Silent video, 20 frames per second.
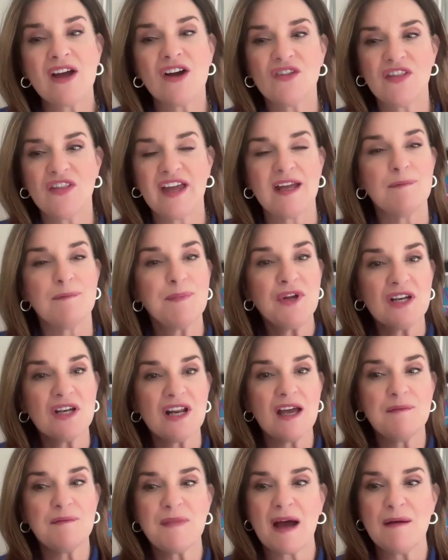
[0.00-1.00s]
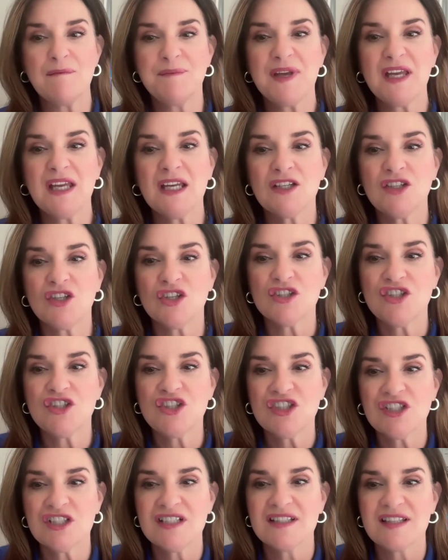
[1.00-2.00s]
Why aren't they? But I'm being
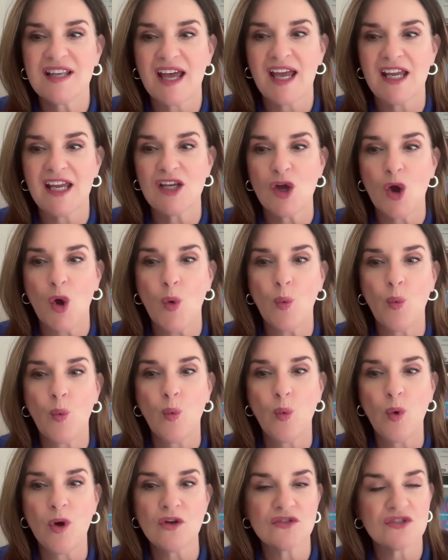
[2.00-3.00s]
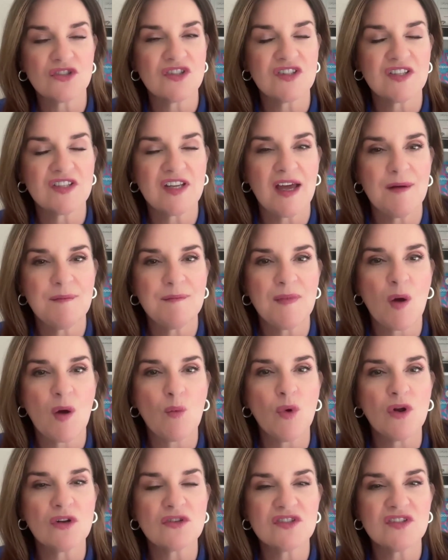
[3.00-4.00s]
nudged to say, what's
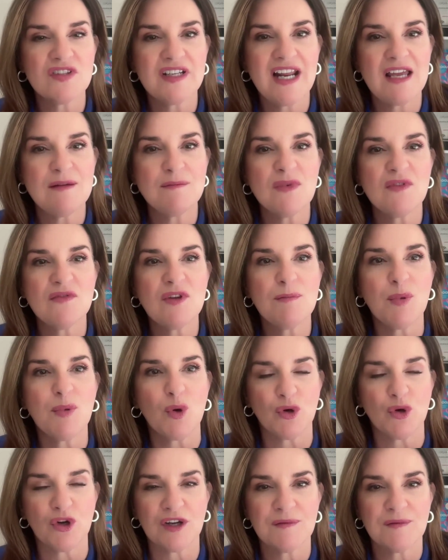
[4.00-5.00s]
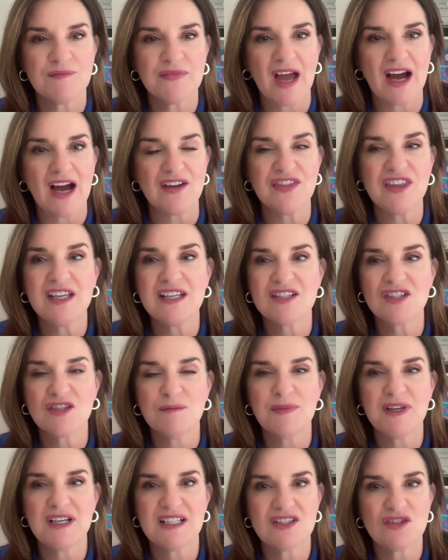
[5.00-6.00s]
the name of your book? I think
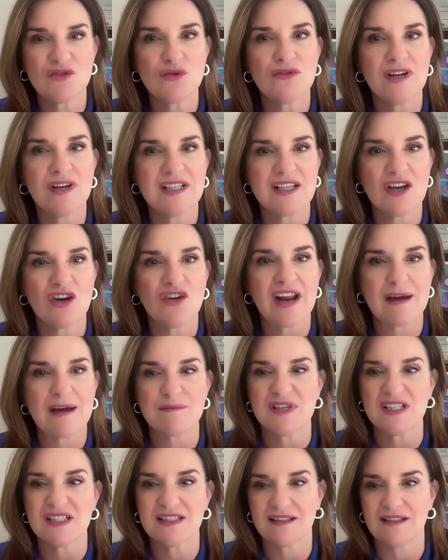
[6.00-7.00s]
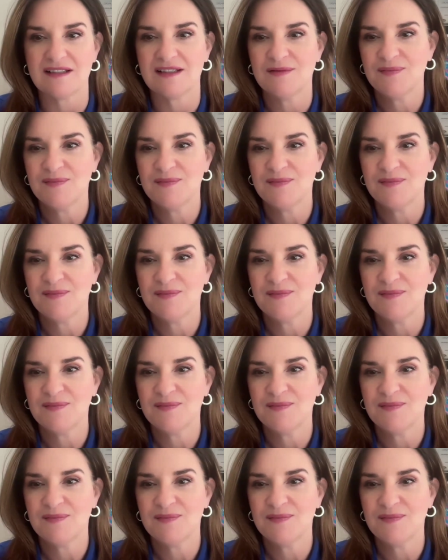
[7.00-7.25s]
somebody's already on Amazon.